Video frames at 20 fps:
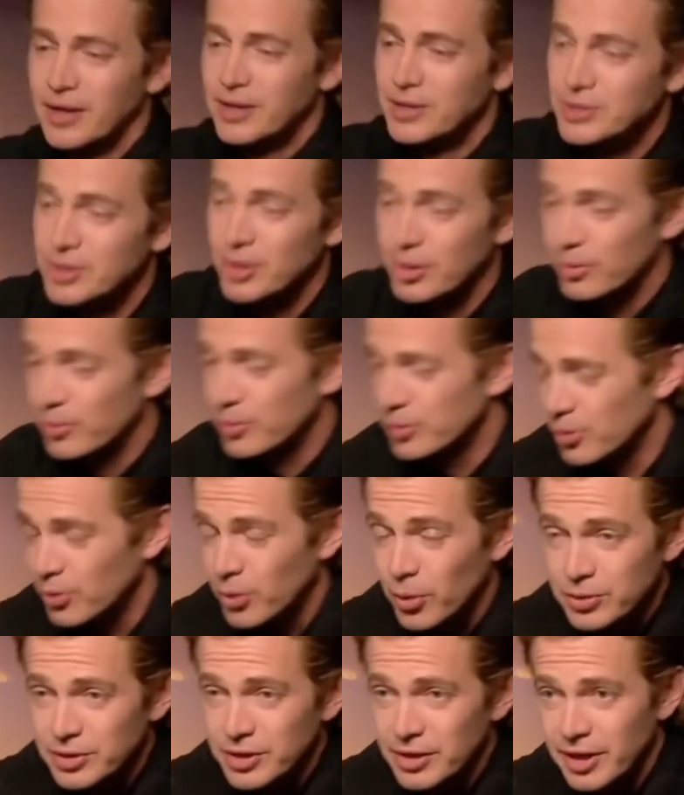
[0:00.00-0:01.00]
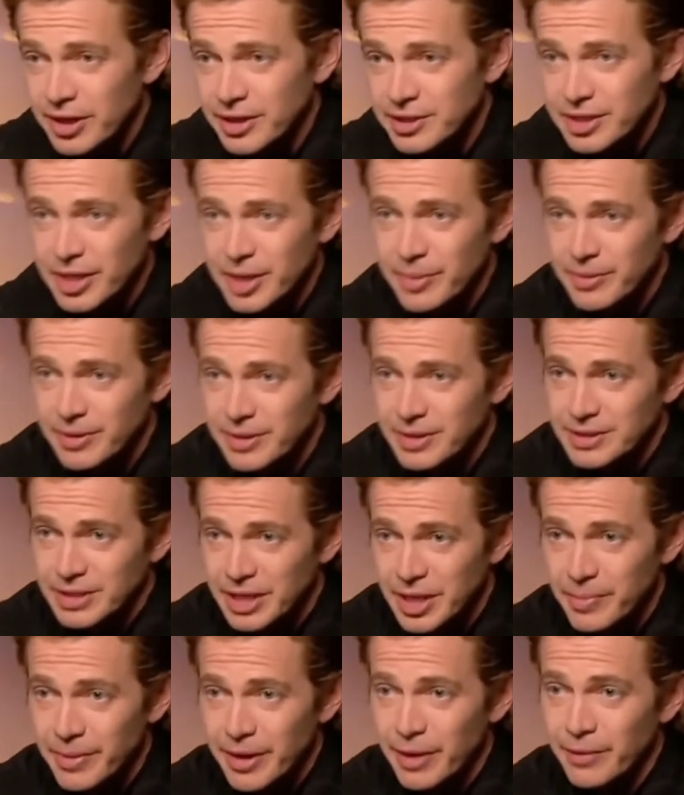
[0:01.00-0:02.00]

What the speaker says: So, when you hold your lightsaber, you just keep it